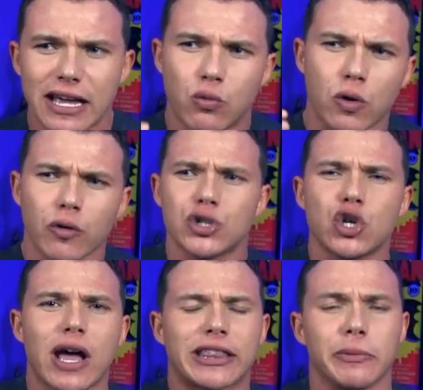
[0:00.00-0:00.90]
Like, where would
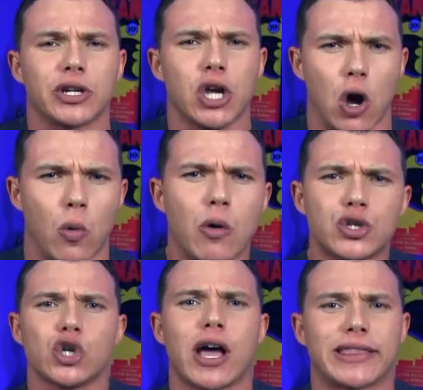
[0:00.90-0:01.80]
you like them to go? What
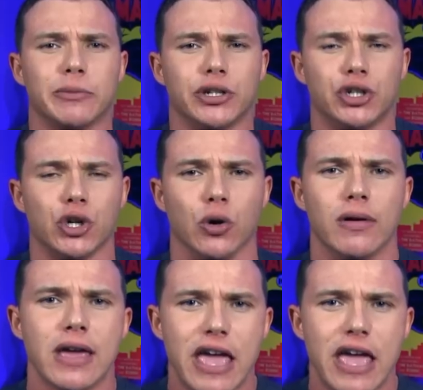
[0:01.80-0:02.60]
would you like them to do?